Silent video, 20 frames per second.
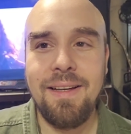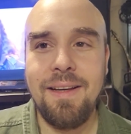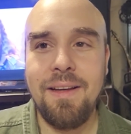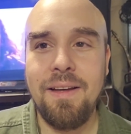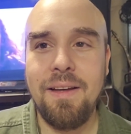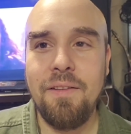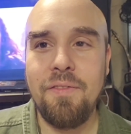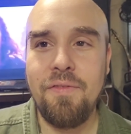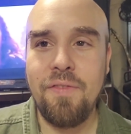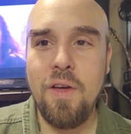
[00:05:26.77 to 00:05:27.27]

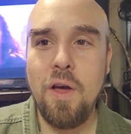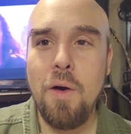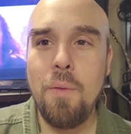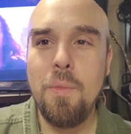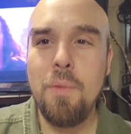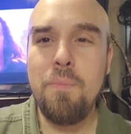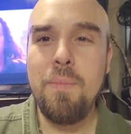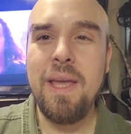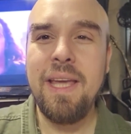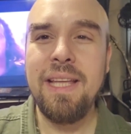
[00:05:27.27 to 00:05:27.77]
a
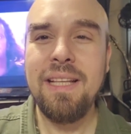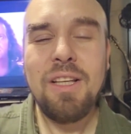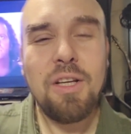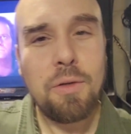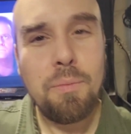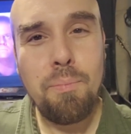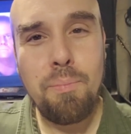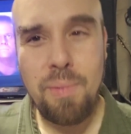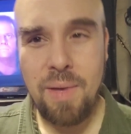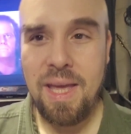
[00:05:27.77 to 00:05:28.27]
film and make it
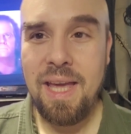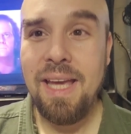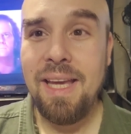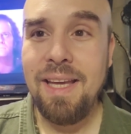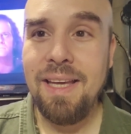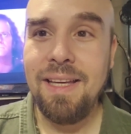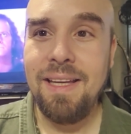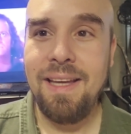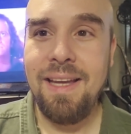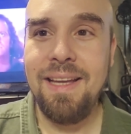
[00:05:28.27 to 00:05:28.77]
look
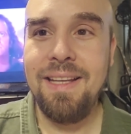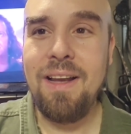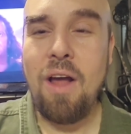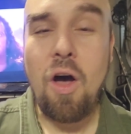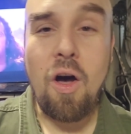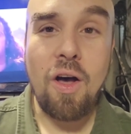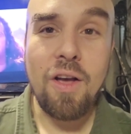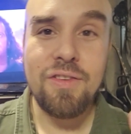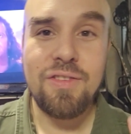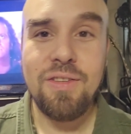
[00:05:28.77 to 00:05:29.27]
big and
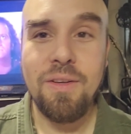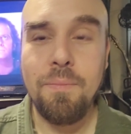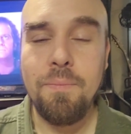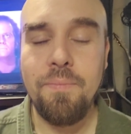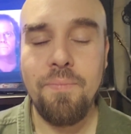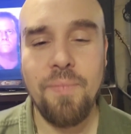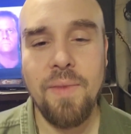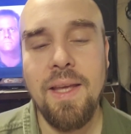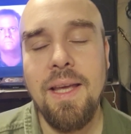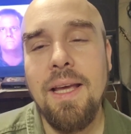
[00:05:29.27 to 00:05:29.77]

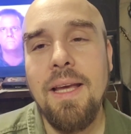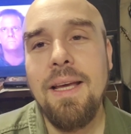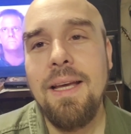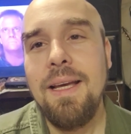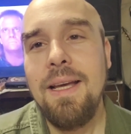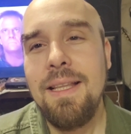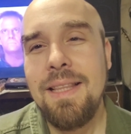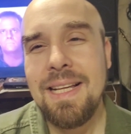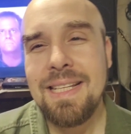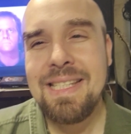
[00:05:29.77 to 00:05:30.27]
awesome.
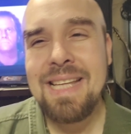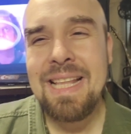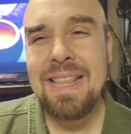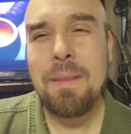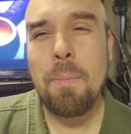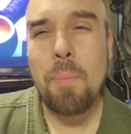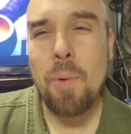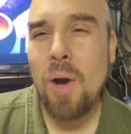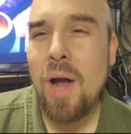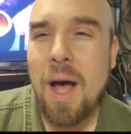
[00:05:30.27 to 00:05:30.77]
That's not
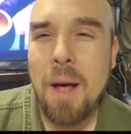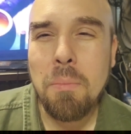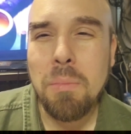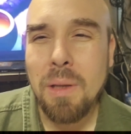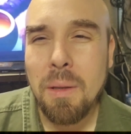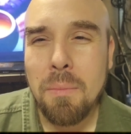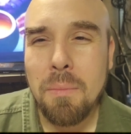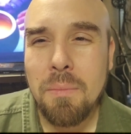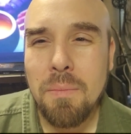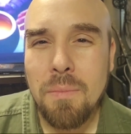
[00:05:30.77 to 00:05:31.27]
the
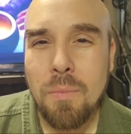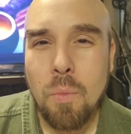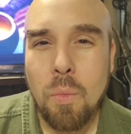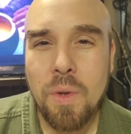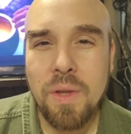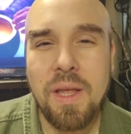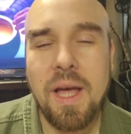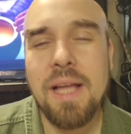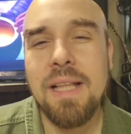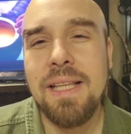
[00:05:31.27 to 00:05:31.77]
problem
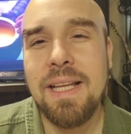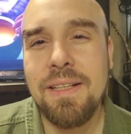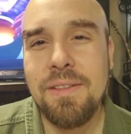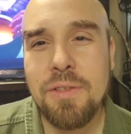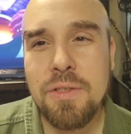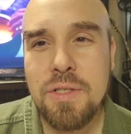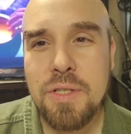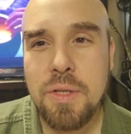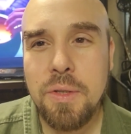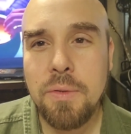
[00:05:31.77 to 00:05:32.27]
with
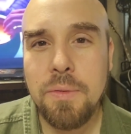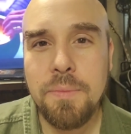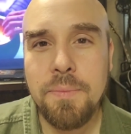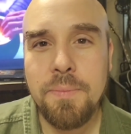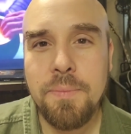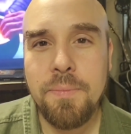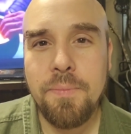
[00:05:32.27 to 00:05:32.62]
Highlander 2.